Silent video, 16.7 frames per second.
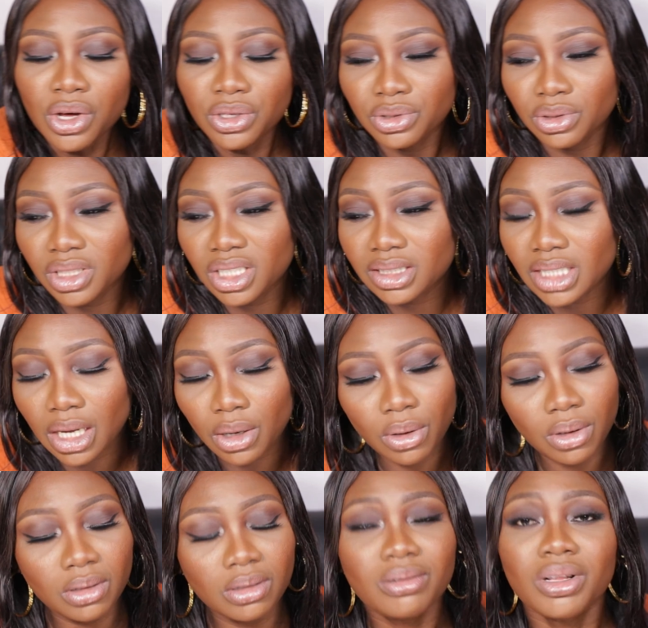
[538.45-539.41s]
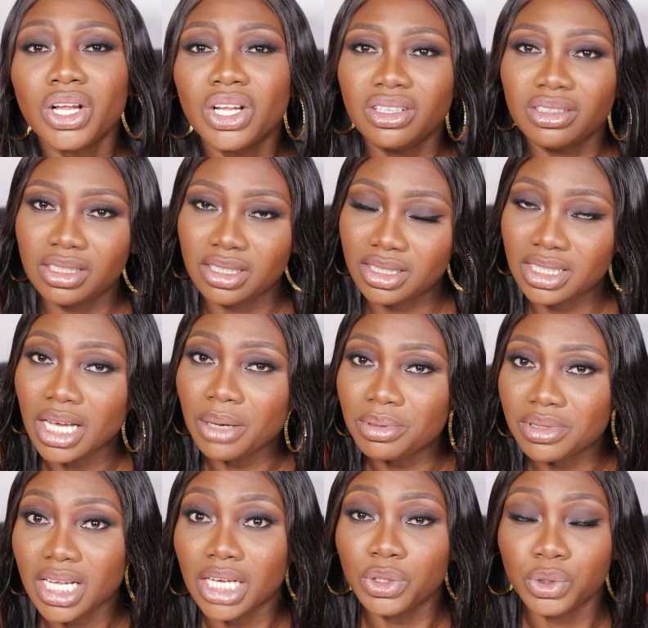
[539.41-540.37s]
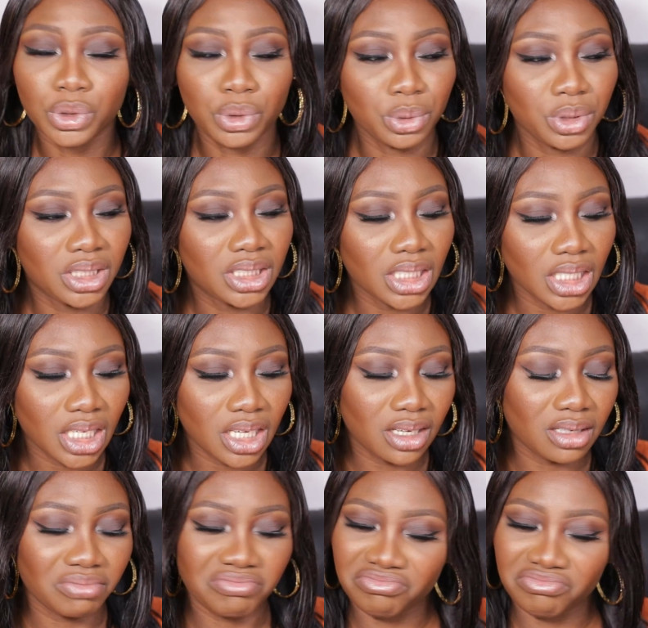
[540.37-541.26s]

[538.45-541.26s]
So these are all steps that you should take.